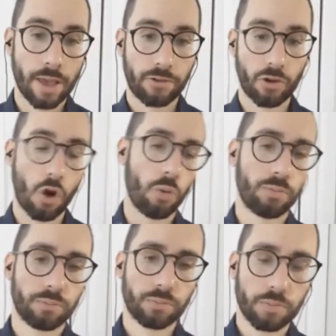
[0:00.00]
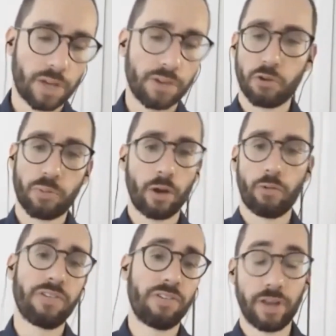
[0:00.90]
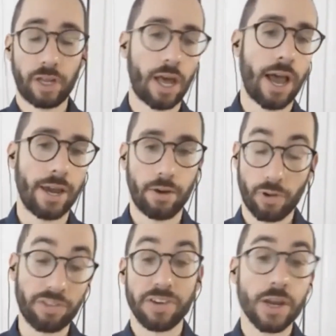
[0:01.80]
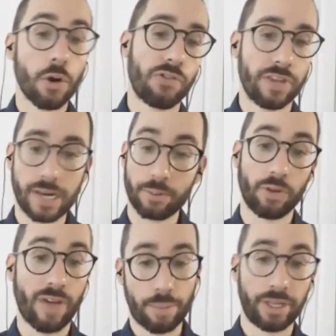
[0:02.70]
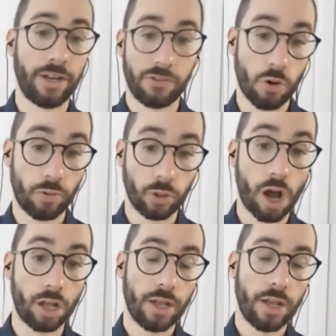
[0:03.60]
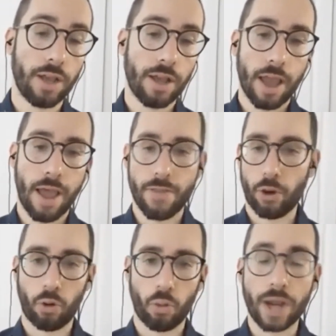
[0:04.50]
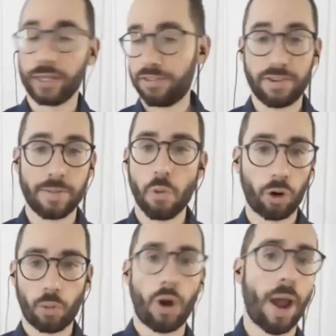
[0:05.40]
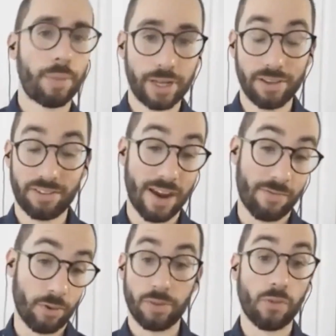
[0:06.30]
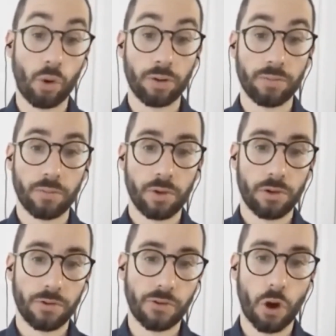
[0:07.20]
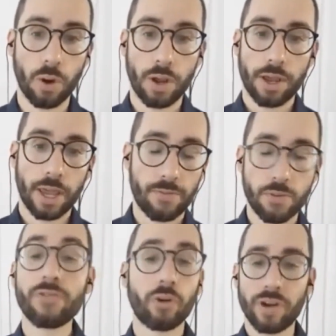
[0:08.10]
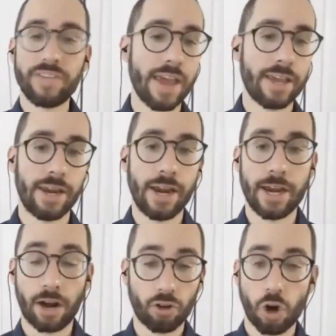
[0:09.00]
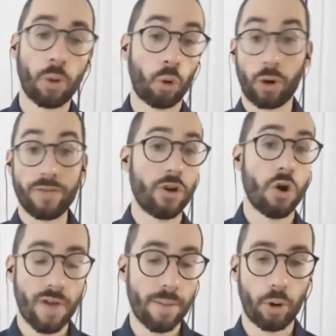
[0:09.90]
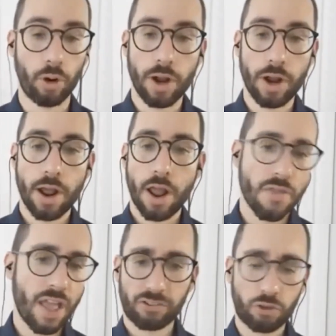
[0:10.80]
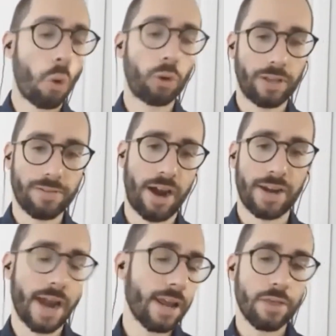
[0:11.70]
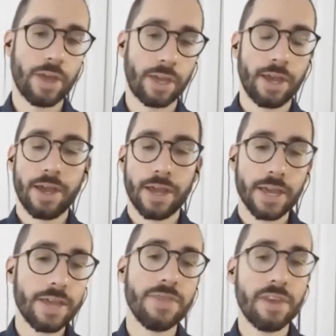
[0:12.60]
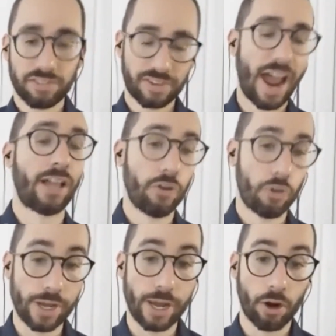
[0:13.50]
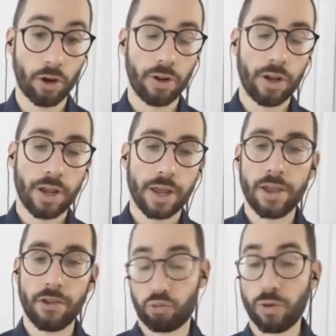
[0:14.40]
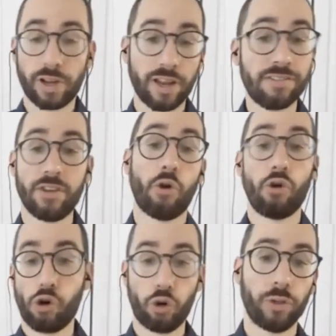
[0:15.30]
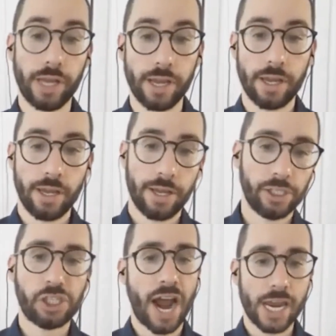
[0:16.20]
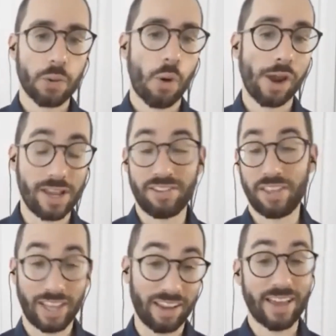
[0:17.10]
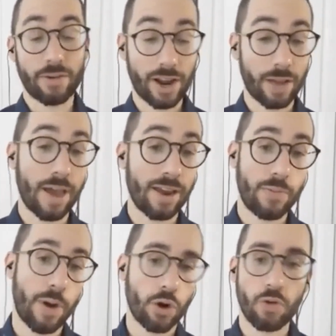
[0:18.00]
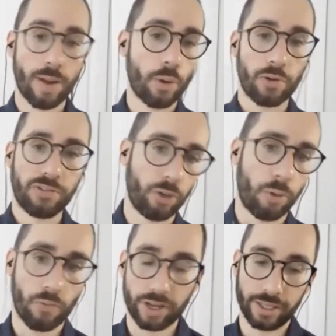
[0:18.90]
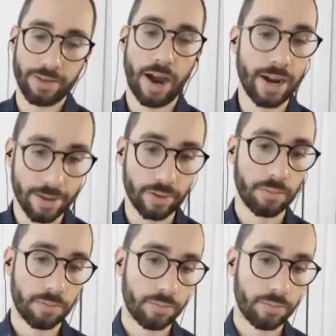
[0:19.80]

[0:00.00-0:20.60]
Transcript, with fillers: So, because there's been a recent decline in recent years in the number of applicants overall and they're waitlisting more and more applicants than ever before. So if you have to retake it in October or even November, that's totally fine. Anything in this calendar year is considered early. January is the latest I'd recommend, but November is still perfectly fine, even.